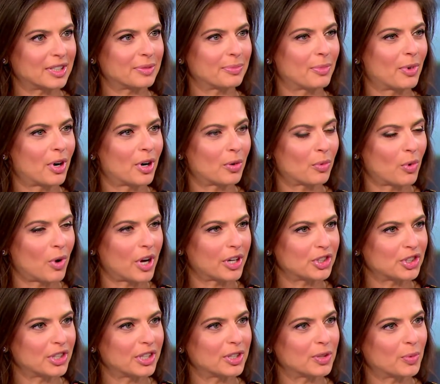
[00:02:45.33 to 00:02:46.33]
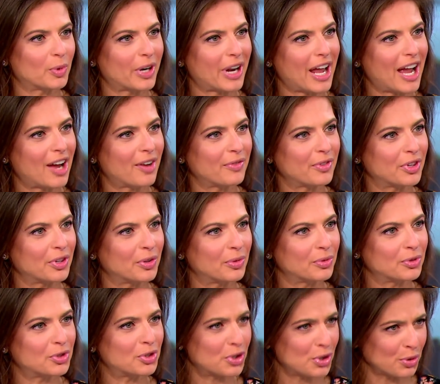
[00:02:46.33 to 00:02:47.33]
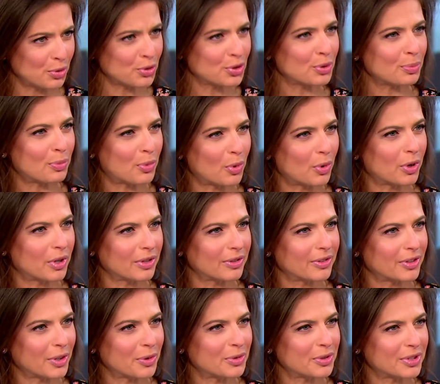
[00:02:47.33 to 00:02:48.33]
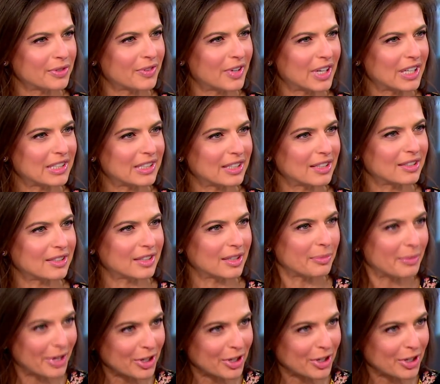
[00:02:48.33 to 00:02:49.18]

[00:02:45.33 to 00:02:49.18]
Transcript: yeah. smart watches, what have you. Do you support those devices that